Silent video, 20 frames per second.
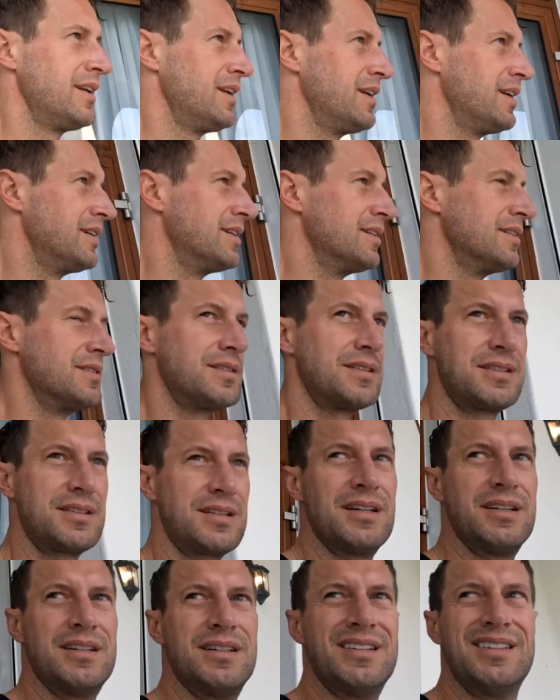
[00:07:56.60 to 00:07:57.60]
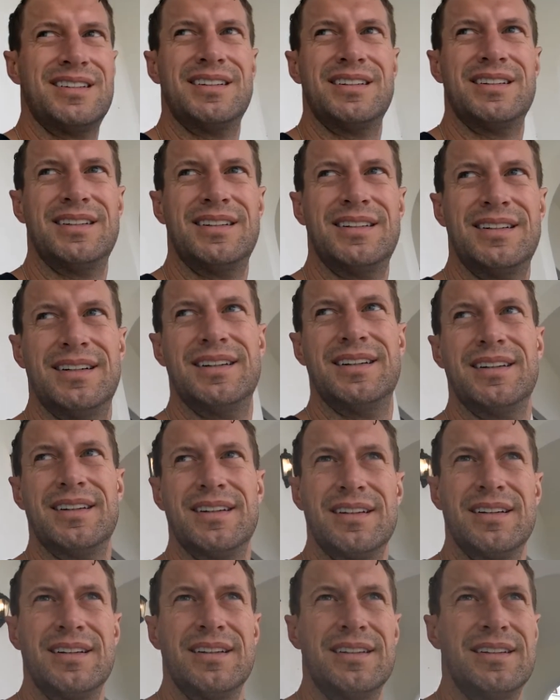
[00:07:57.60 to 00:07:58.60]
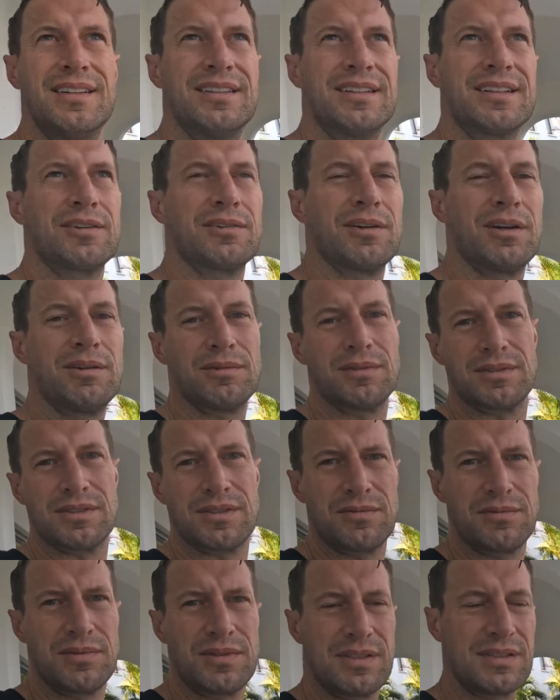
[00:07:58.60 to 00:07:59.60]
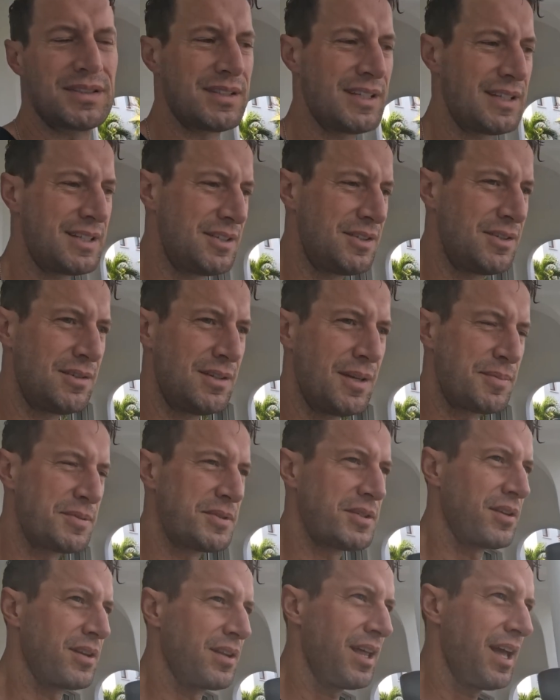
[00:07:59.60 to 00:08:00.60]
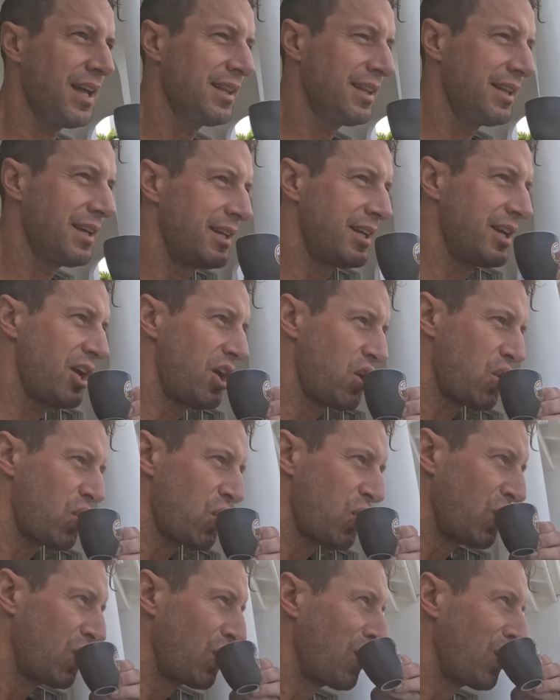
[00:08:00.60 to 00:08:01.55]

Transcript: it is a great one. So we slid into an episode of that late night.